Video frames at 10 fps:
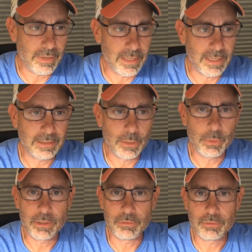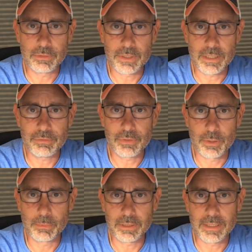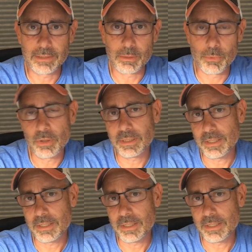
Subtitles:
and I think we can say firmly that the market